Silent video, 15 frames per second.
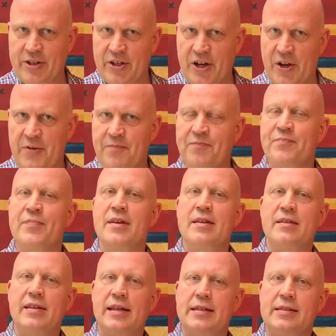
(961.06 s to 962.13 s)
Grigio.
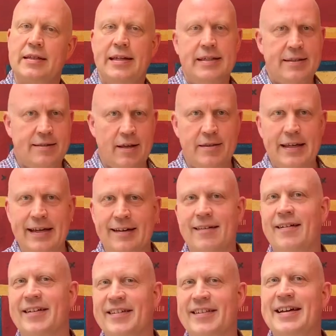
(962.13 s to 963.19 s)
This is nothing
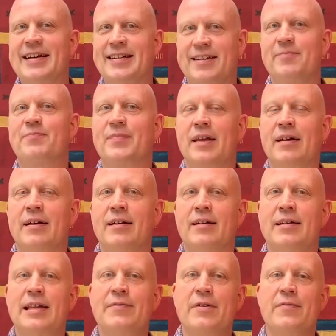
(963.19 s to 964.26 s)
like that.
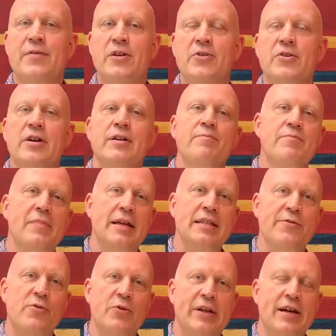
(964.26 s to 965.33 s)
Uh, Felluga,
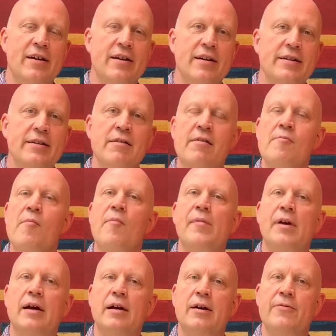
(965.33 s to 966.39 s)
as you've already heard,
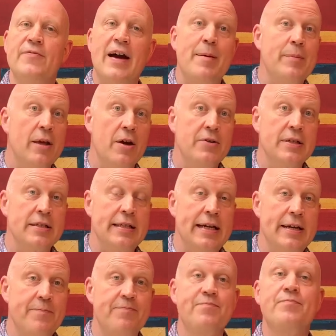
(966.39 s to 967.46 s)
uh, family owned
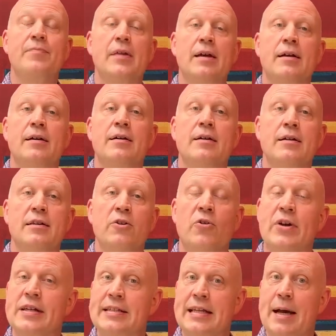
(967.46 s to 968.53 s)
estate, uh,
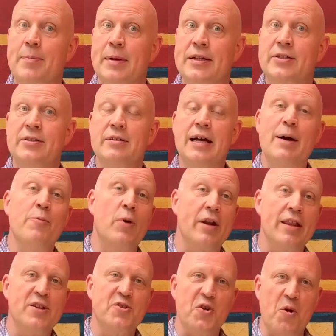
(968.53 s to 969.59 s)
long established and
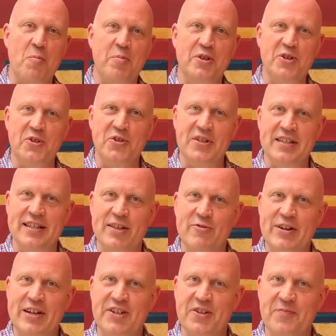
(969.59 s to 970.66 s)
one of the top producers in the
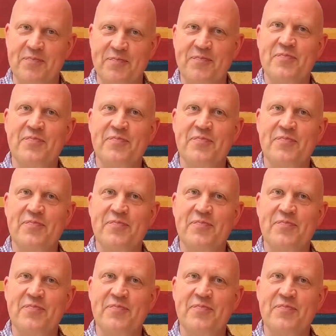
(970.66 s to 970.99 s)
region.